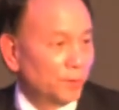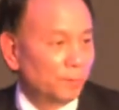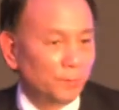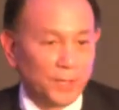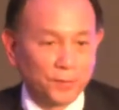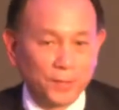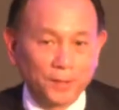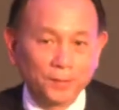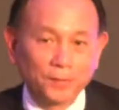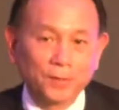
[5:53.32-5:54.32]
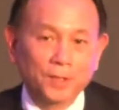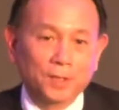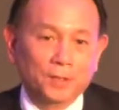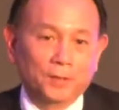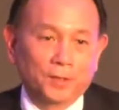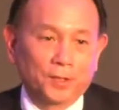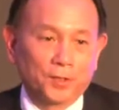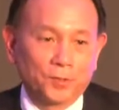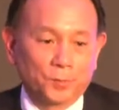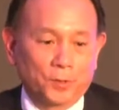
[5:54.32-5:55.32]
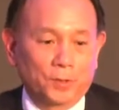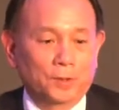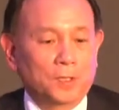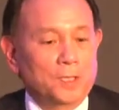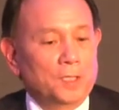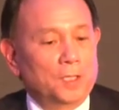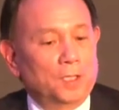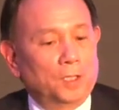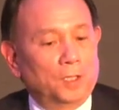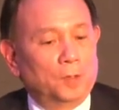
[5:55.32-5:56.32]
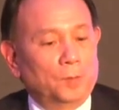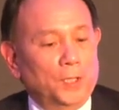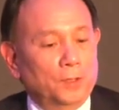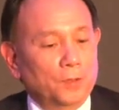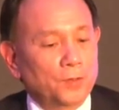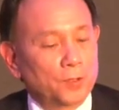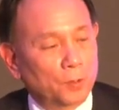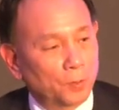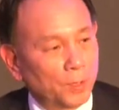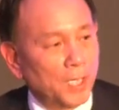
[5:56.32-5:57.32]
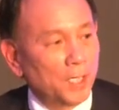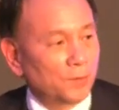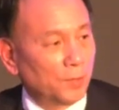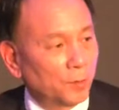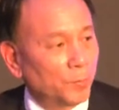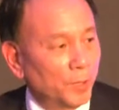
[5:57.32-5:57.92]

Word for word: Does it make sense to the customer? Um, and also, how does it